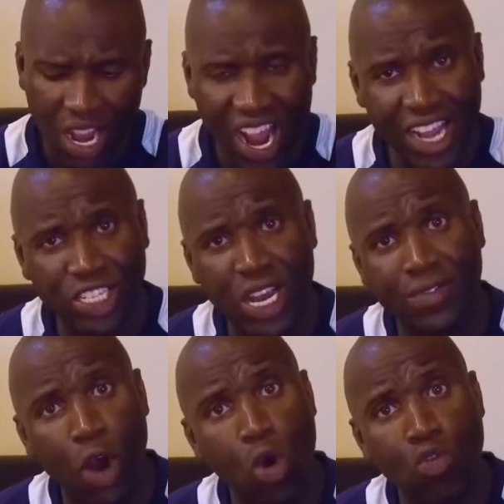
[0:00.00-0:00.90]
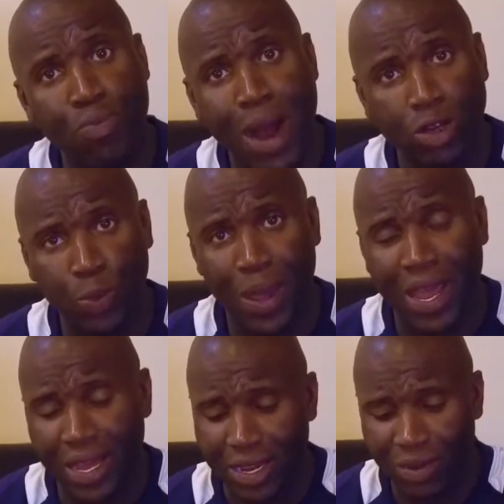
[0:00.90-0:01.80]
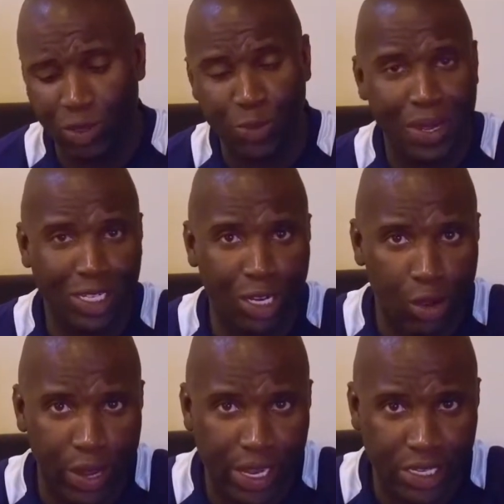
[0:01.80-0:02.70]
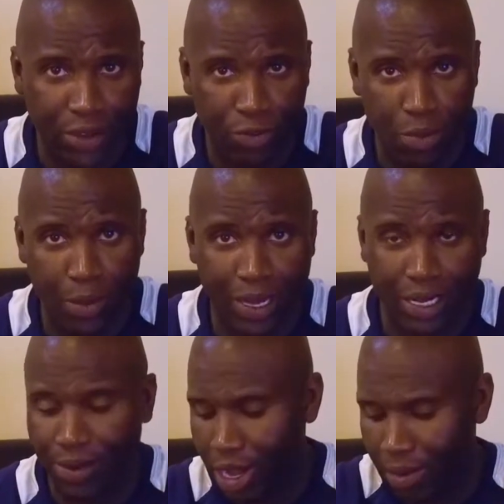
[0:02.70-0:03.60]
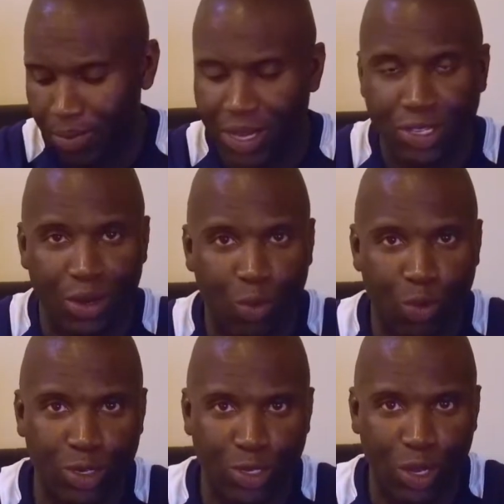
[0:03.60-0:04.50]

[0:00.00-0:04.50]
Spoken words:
I actually have an old mouse pad, which makes it a little easier for me because I've got a messed up wrist.